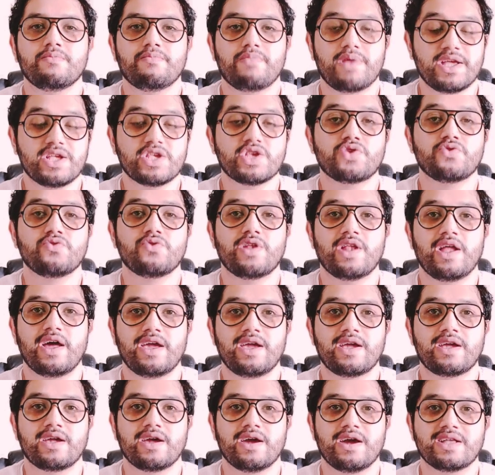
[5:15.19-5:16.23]
Please do
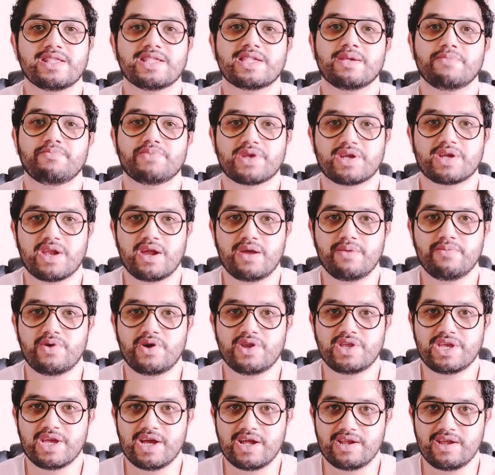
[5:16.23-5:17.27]
like and subscribe
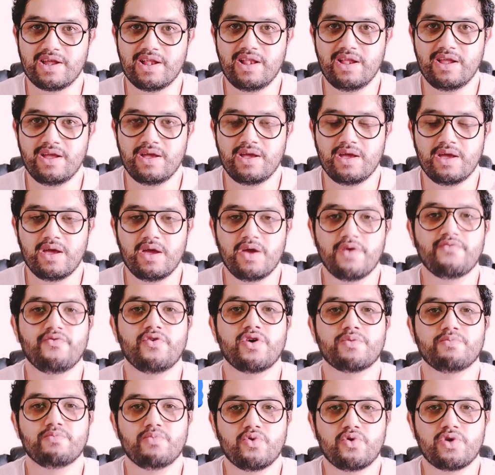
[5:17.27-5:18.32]
our channel
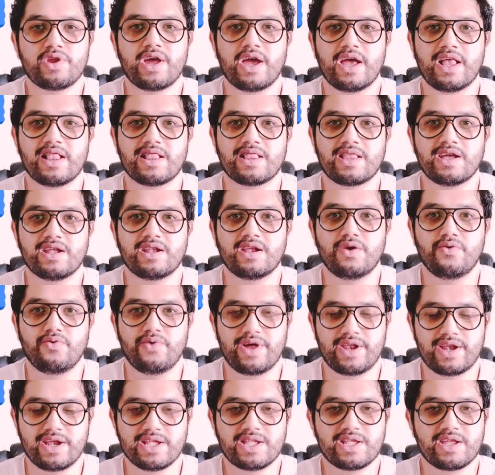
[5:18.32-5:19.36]
for more health and
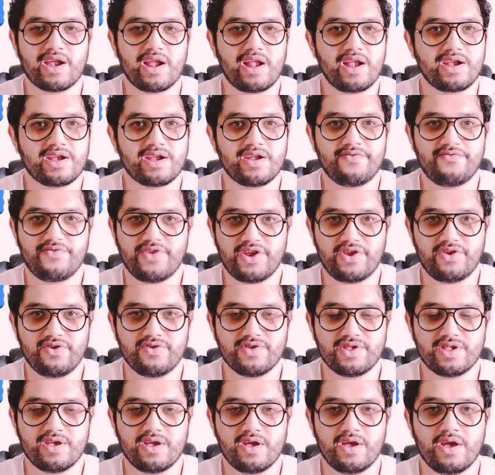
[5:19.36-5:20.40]
awareness related
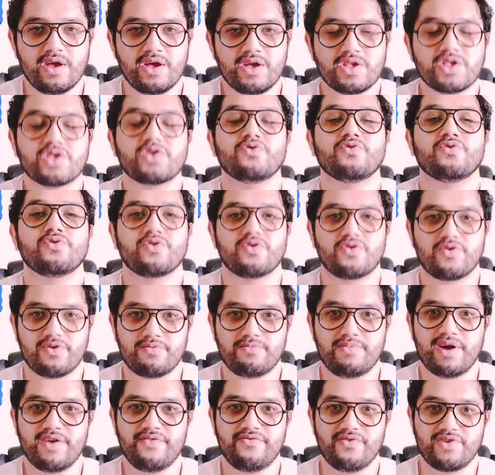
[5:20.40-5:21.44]
videos. So
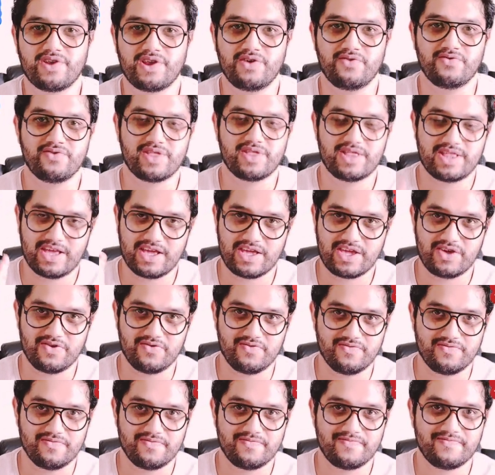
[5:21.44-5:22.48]
goodbye for now. Thank
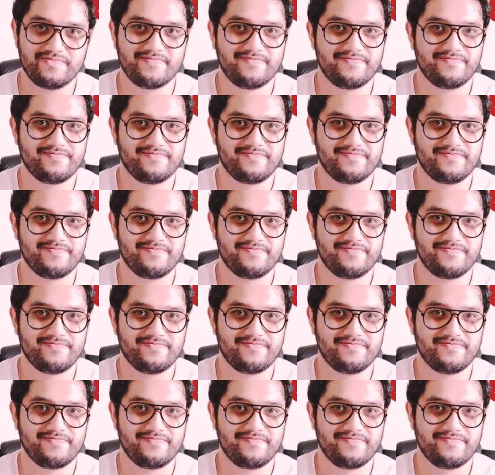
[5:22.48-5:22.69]
you.